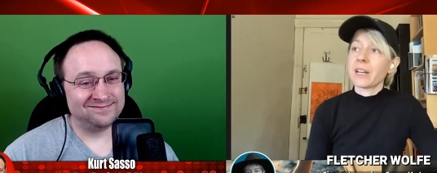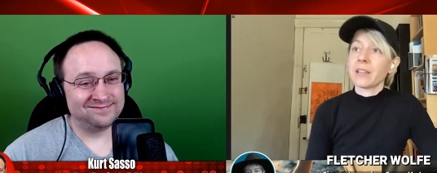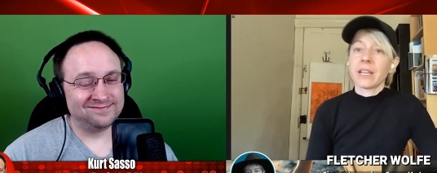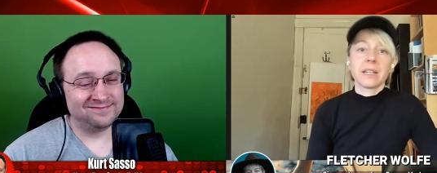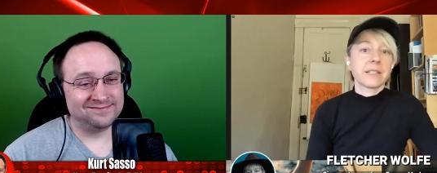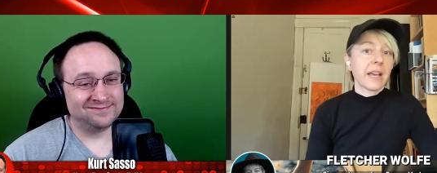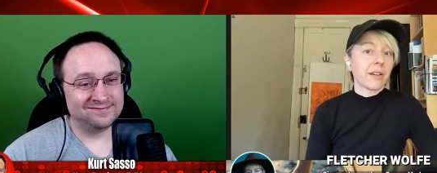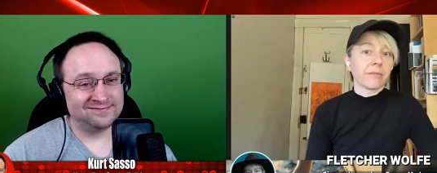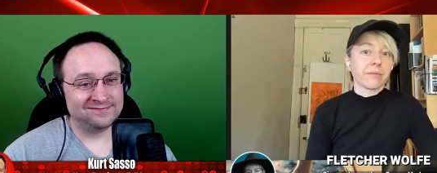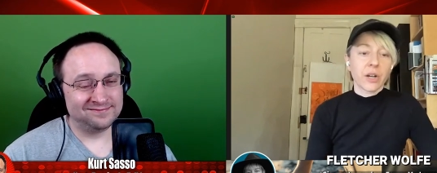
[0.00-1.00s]
Speaker 1: of laid it
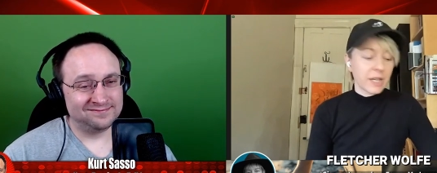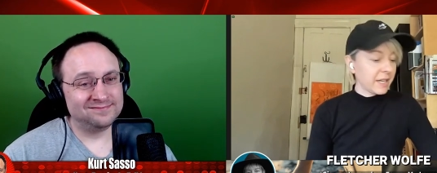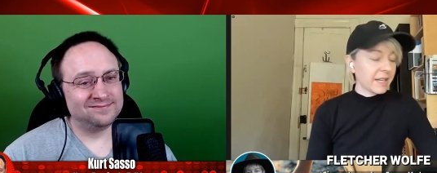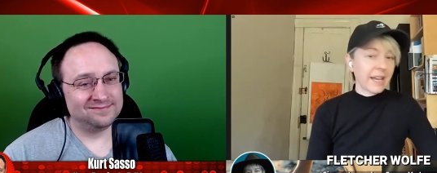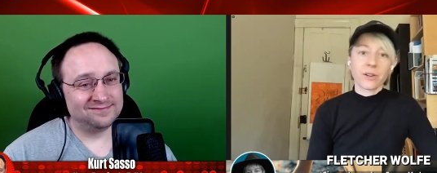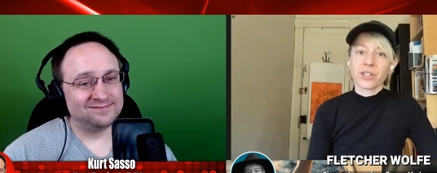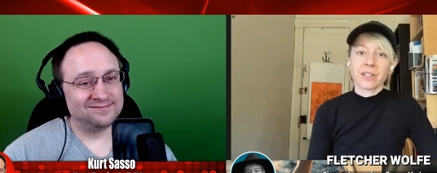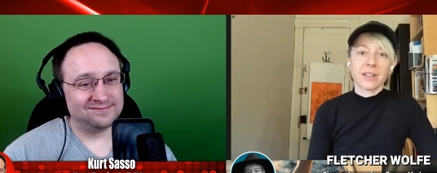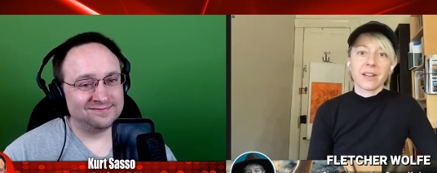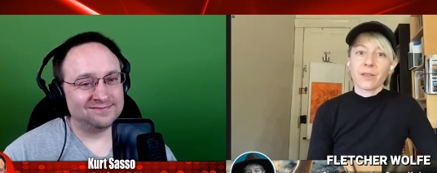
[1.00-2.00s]
down you know he didn't couch it
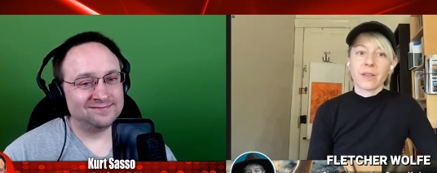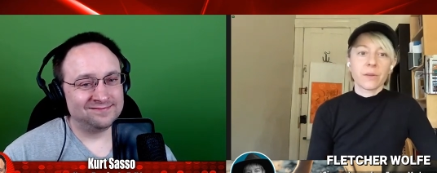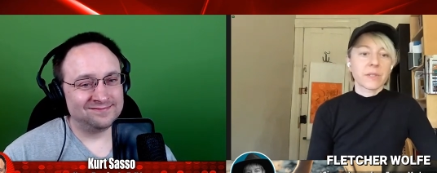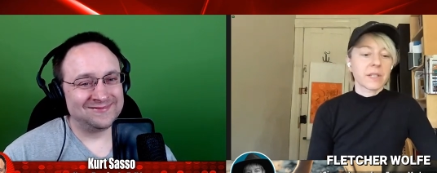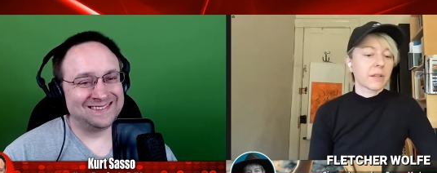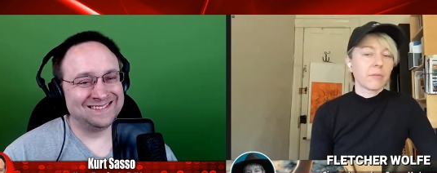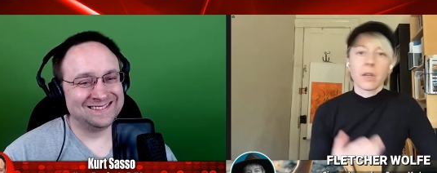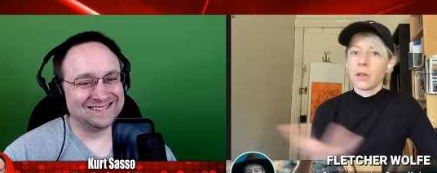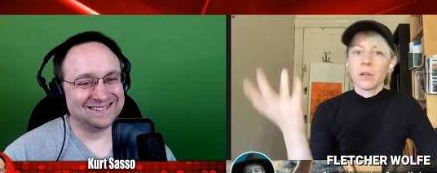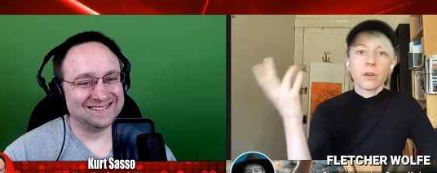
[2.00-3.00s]
in anything he was like
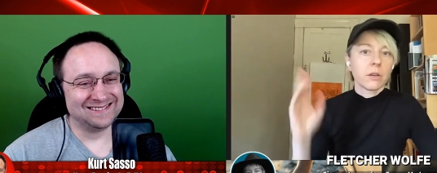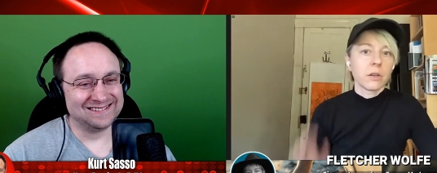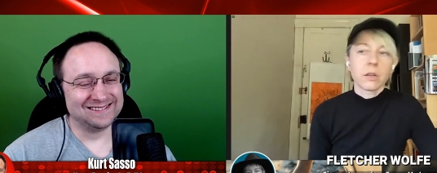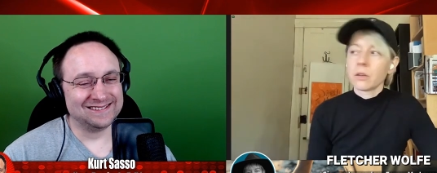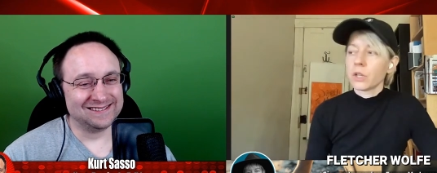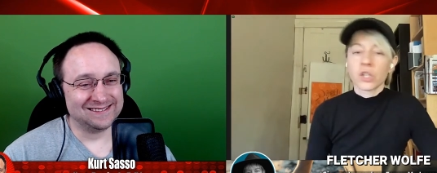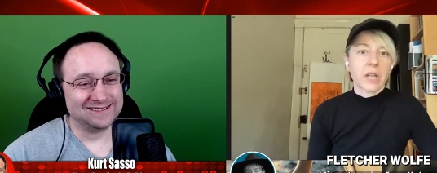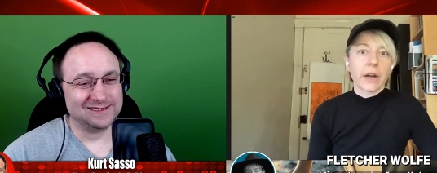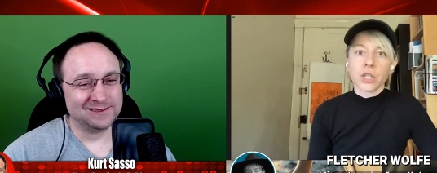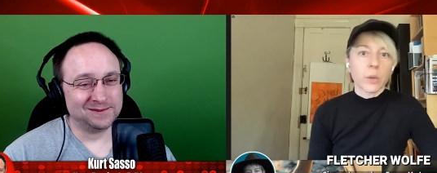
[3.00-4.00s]
you just
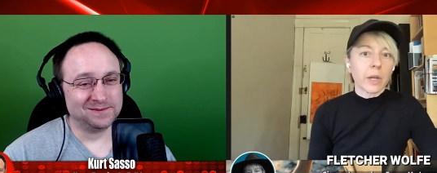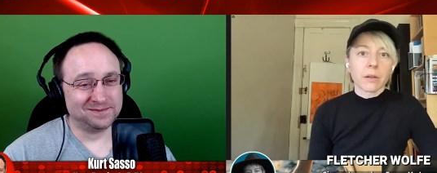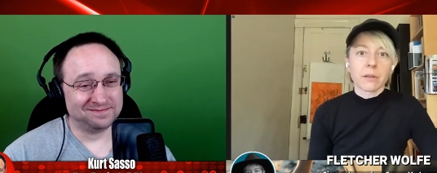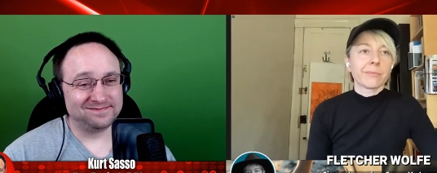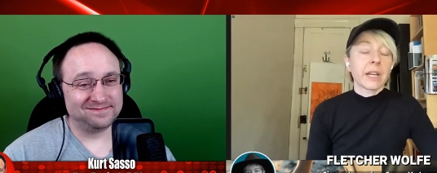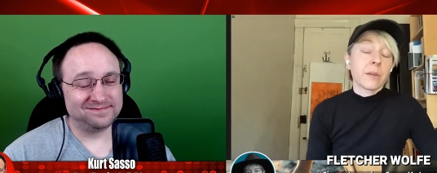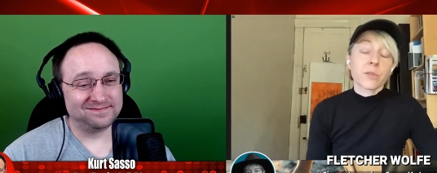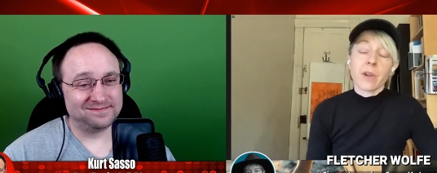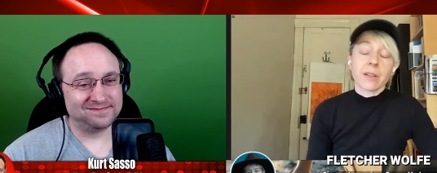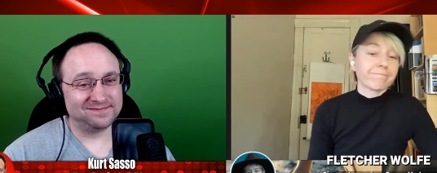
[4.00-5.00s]
got to do it and he
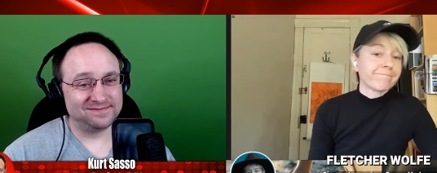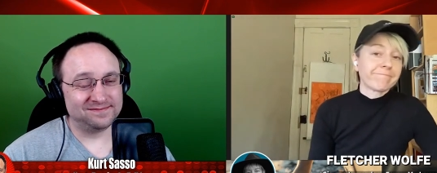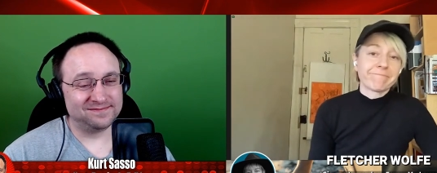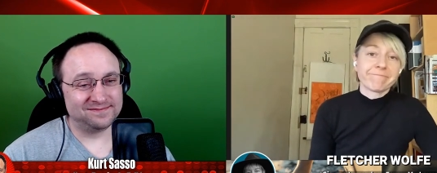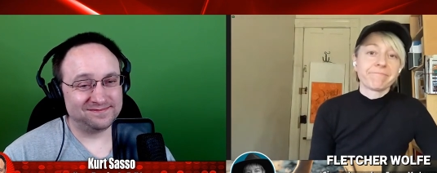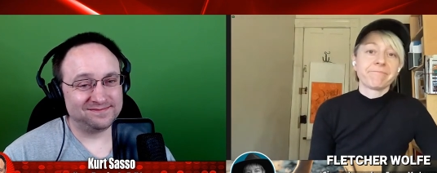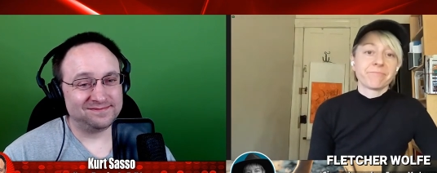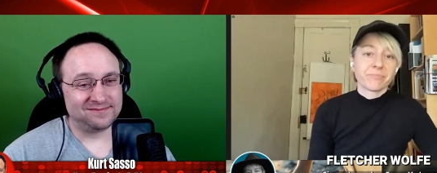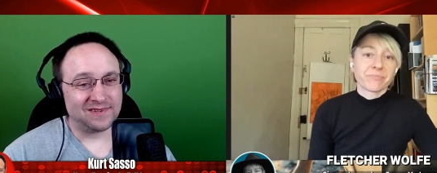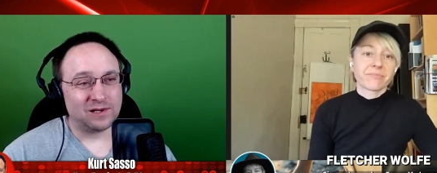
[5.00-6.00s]
was right
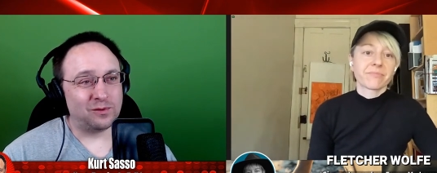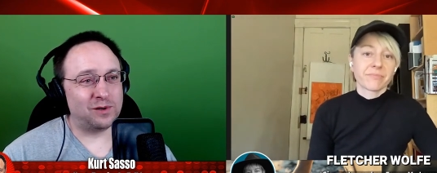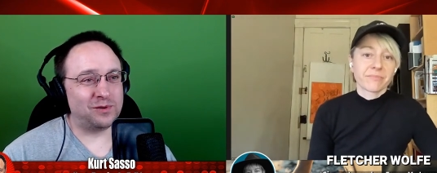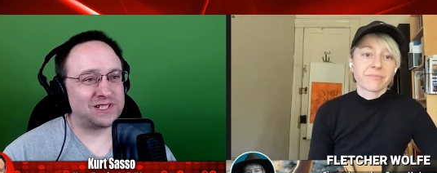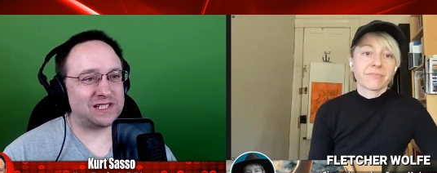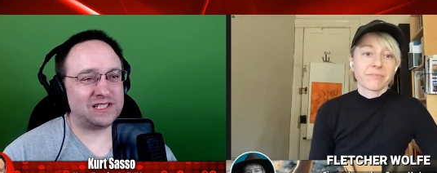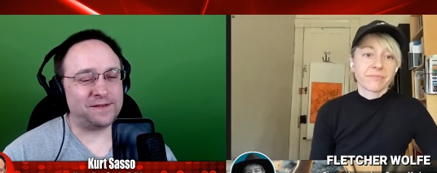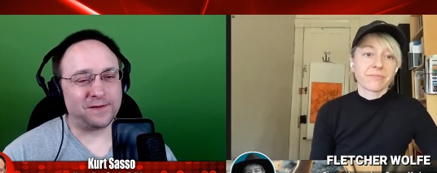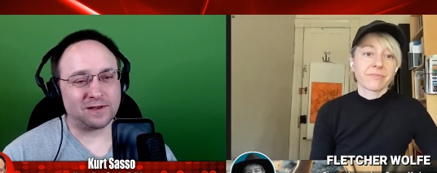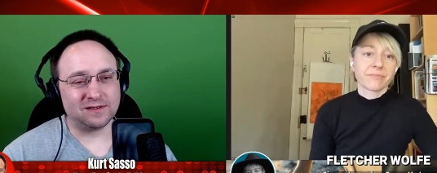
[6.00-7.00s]
Speaker 2: what was it
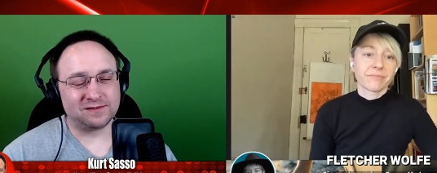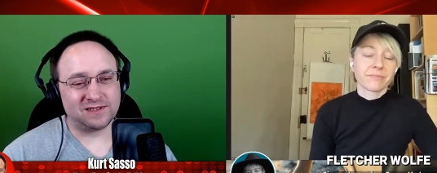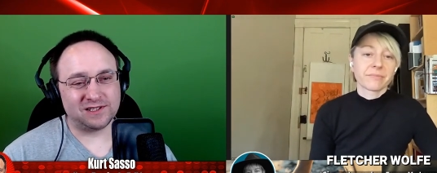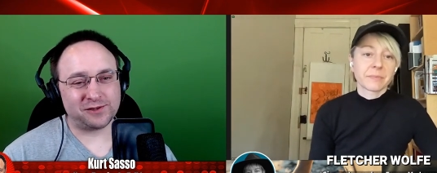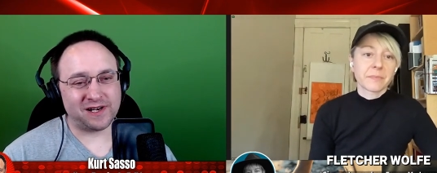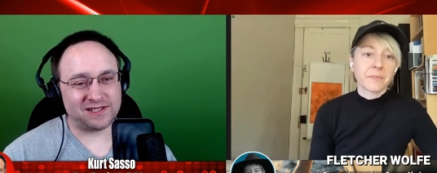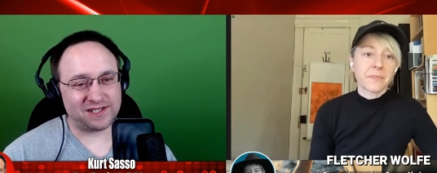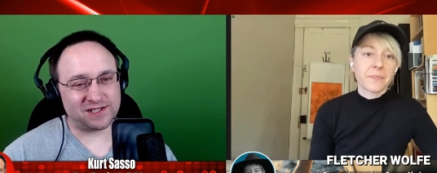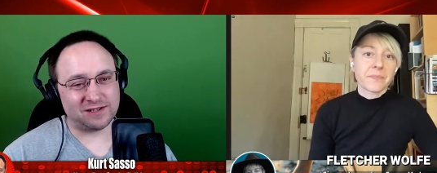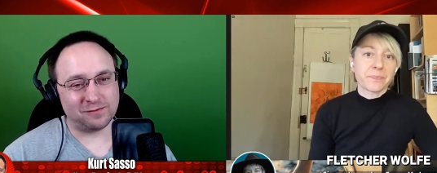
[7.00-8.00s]
difficult to
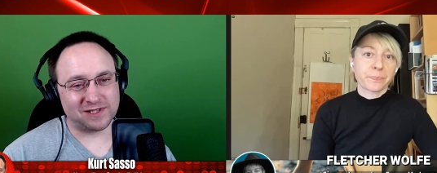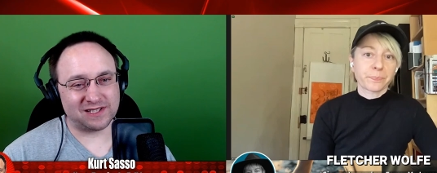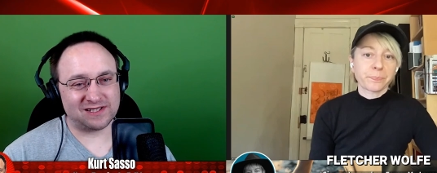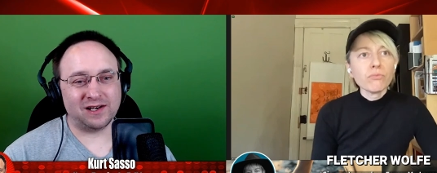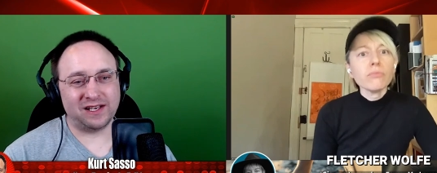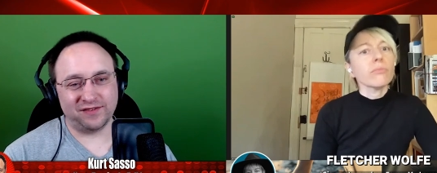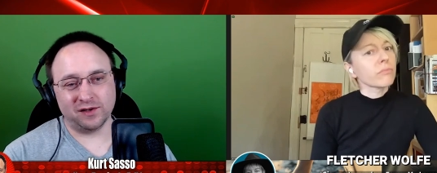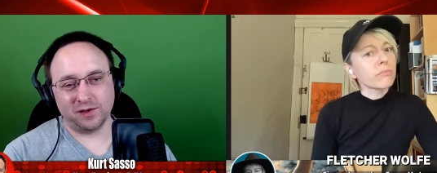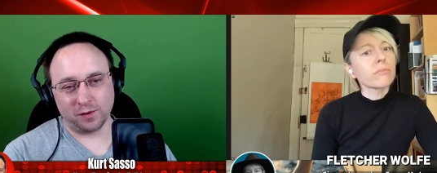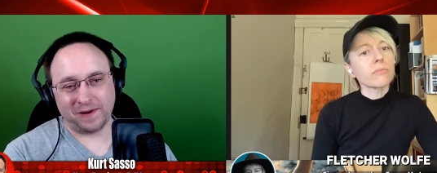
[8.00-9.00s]
transition was it even though
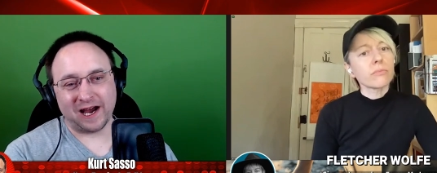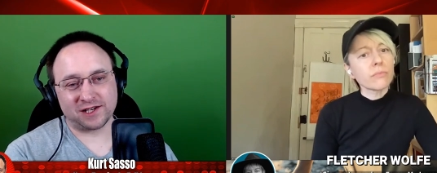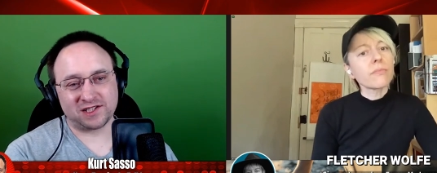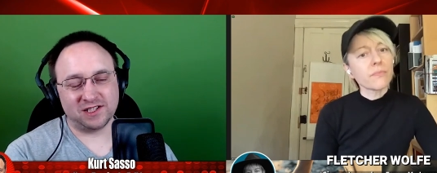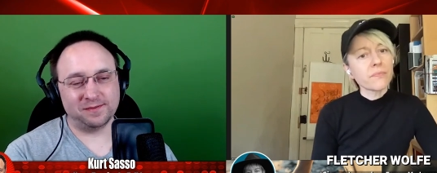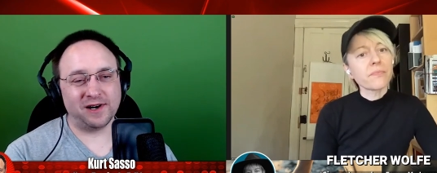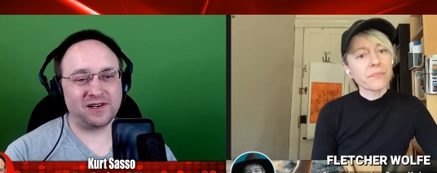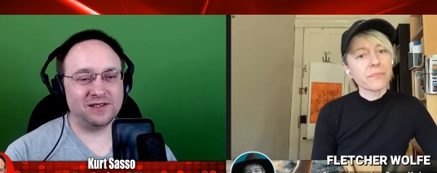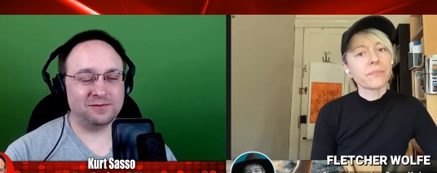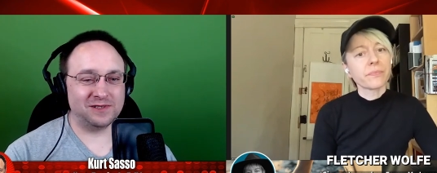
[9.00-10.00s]
you were passionate about
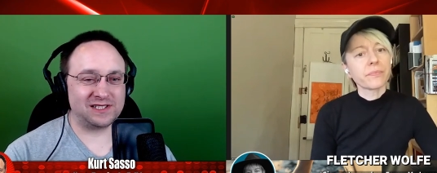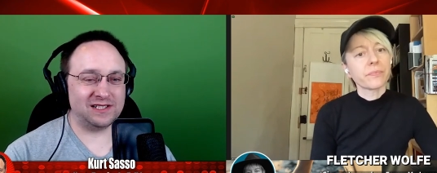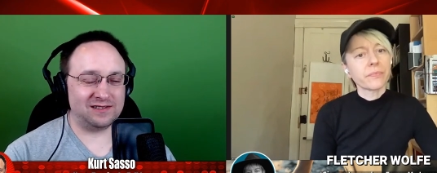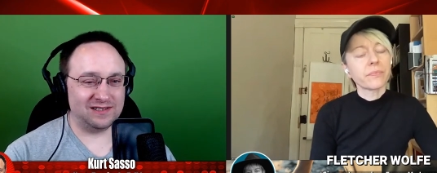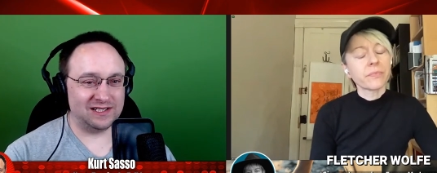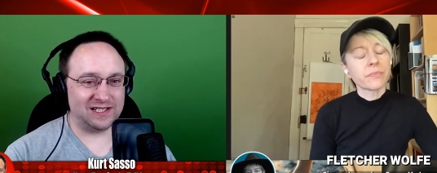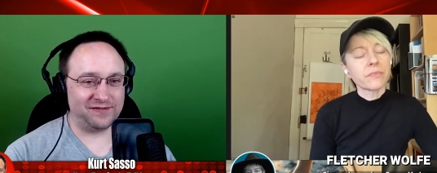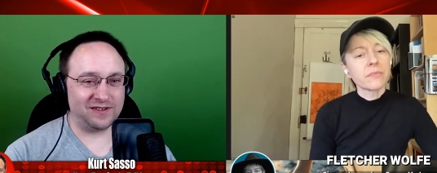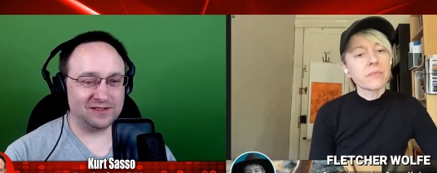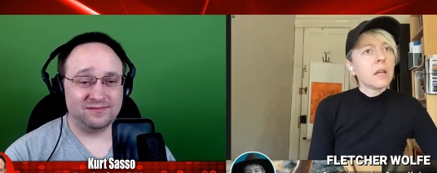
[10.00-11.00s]
it was it a
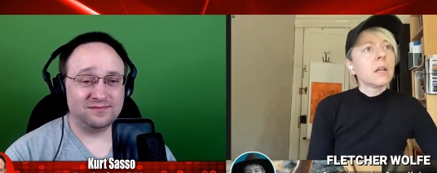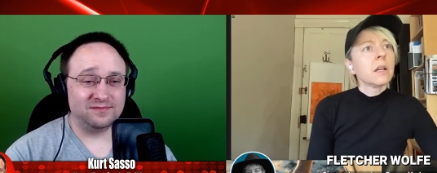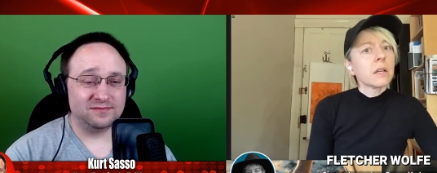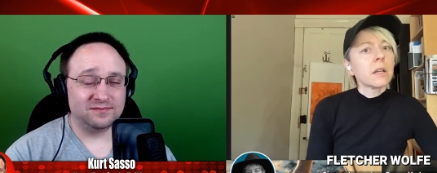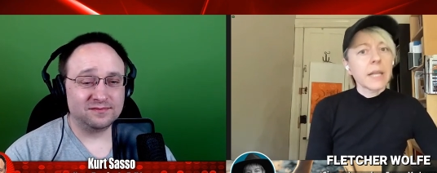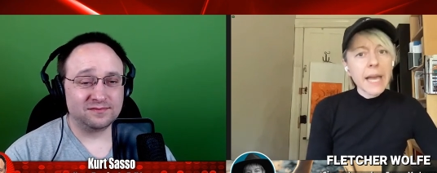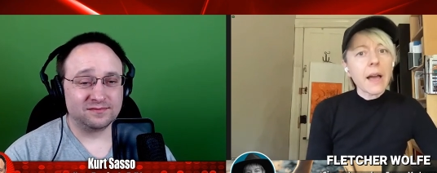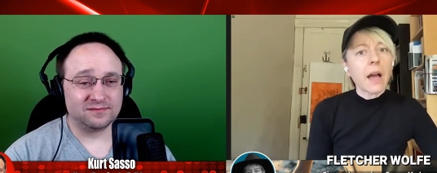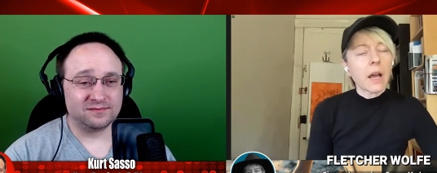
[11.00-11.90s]
difficult
Speaker 1: yeah